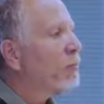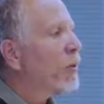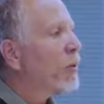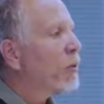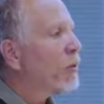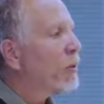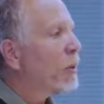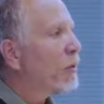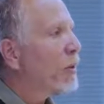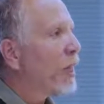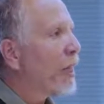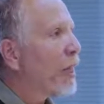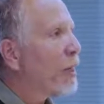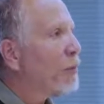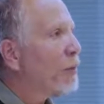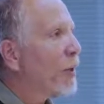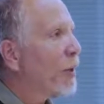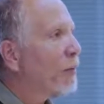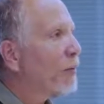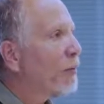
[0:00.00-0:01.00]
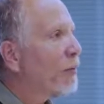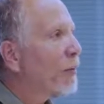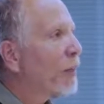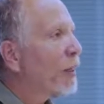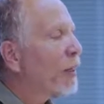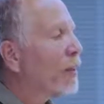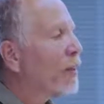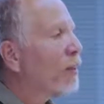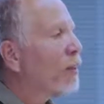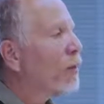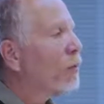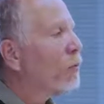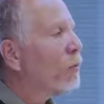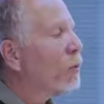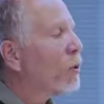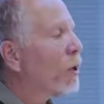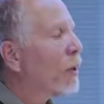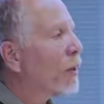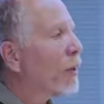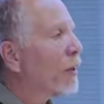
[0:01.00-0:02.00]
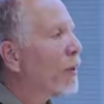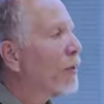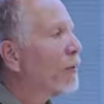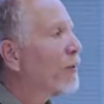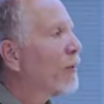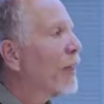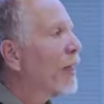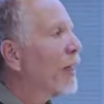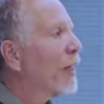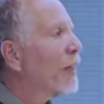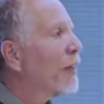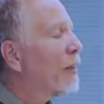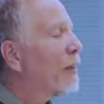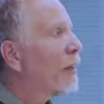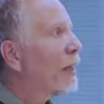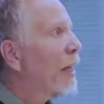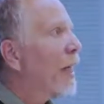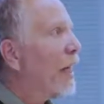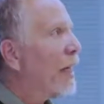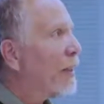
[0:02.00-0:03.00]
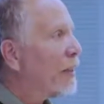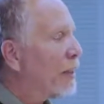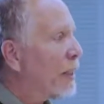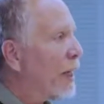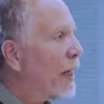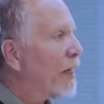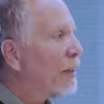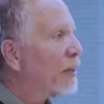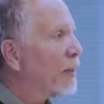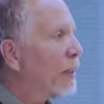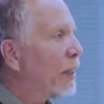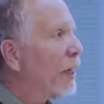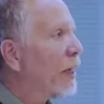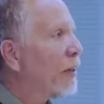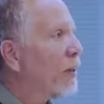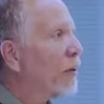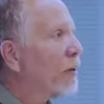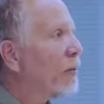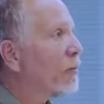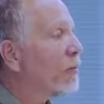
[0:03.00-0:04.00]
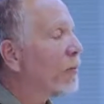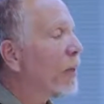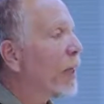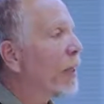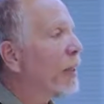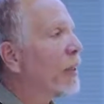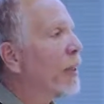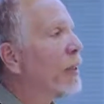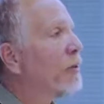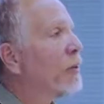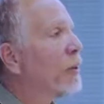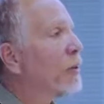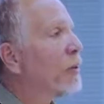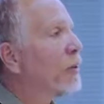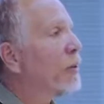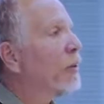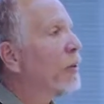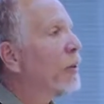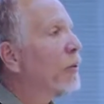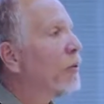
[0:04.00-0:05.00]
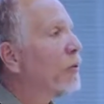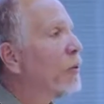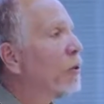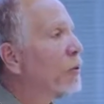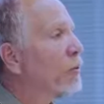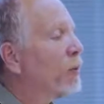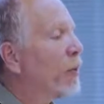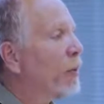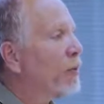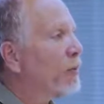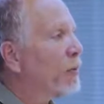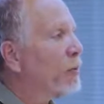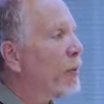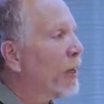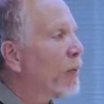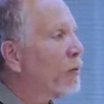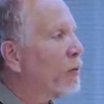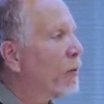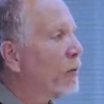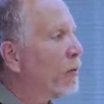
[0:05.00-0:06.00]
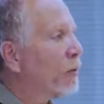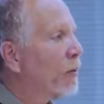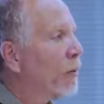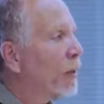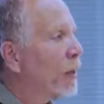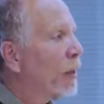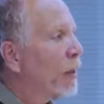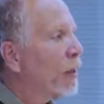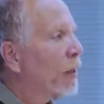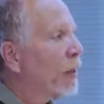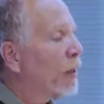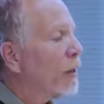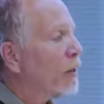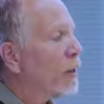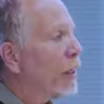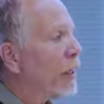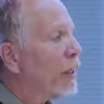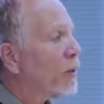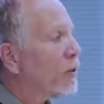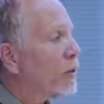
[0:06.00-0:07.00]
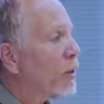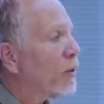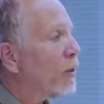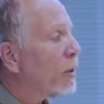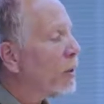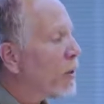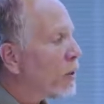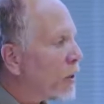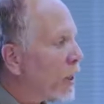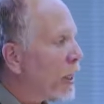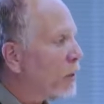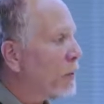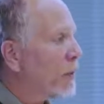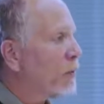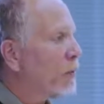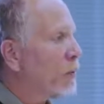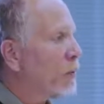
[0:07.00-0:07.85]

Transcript: Most of them work hand in hand together and give us useful information, not necessarily the same